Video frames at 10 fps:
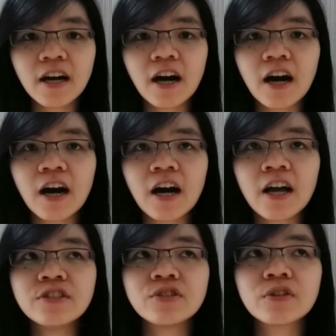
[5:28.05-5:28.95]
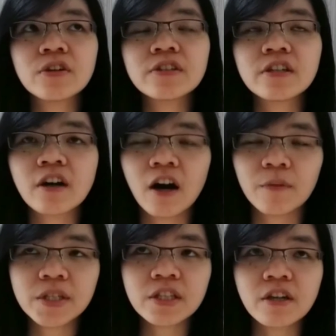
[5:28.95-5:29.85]
I joined the
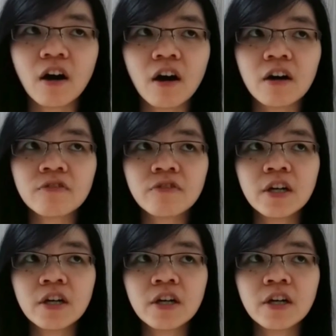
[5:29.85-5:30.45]
committee of